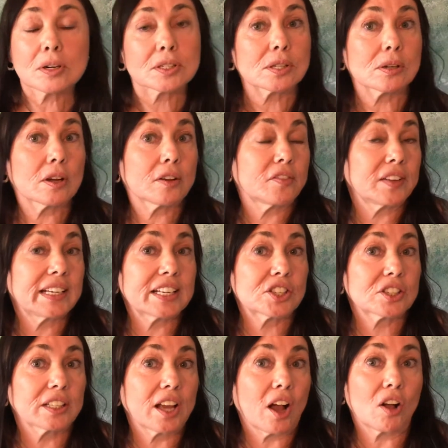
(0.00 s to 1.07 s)
So if
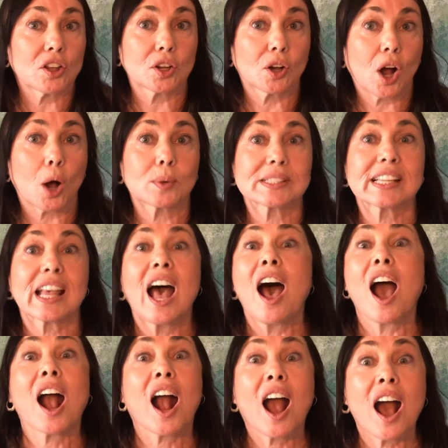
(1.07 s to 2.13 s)
initially all you got was
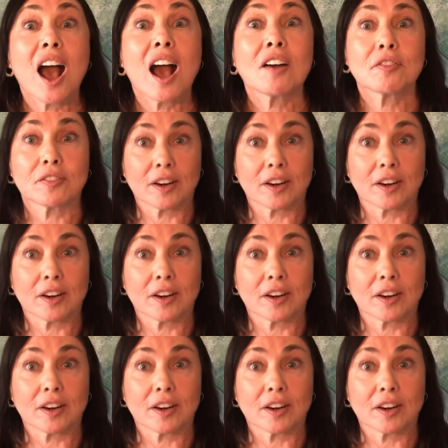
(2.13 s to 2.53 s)
K for